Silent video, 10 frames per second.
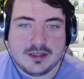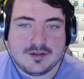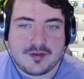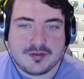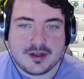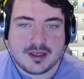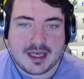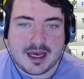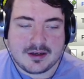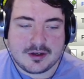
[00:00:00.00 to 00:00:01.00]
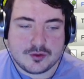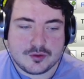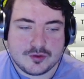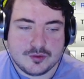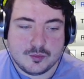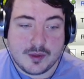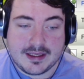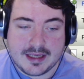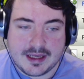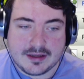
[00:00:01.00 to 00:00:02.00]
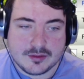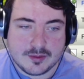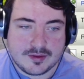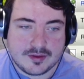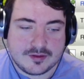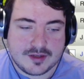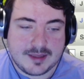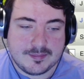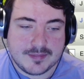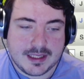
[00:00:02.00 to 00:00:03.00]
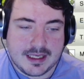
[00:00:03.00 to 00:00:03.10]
definitely had a good winter with the team,